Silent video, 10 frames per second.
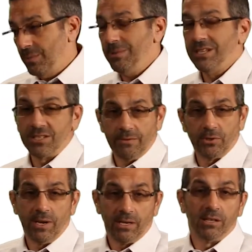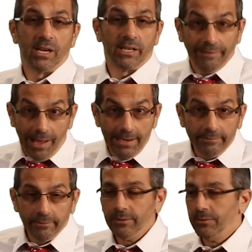maybe it's 7 or 8 o'clock at
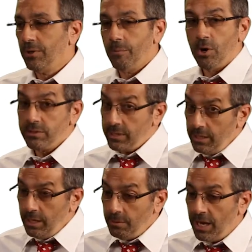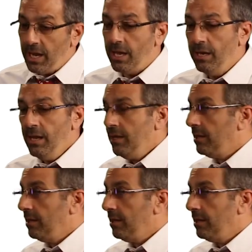night with a martini in my hand.